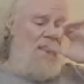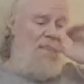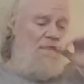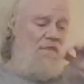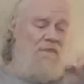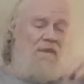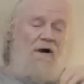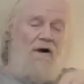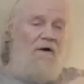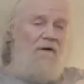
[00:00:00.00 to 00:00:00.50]

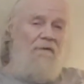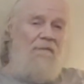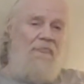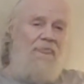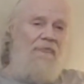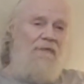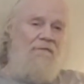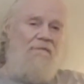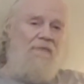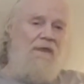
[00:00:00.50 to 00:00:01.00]
No,
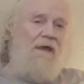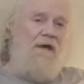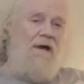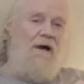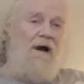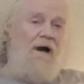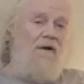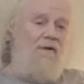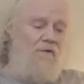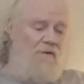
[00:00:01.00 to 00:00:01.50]

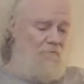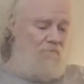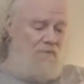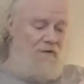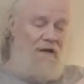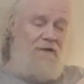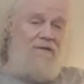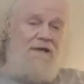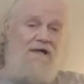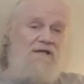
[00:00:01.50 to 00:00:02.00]
I
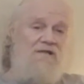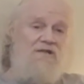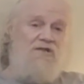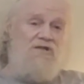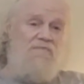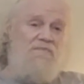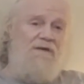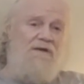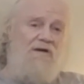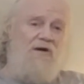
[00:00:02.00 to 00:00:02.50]
bet that's
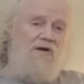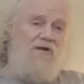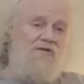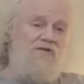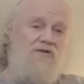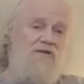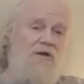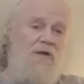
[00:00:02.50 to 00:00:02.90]
just because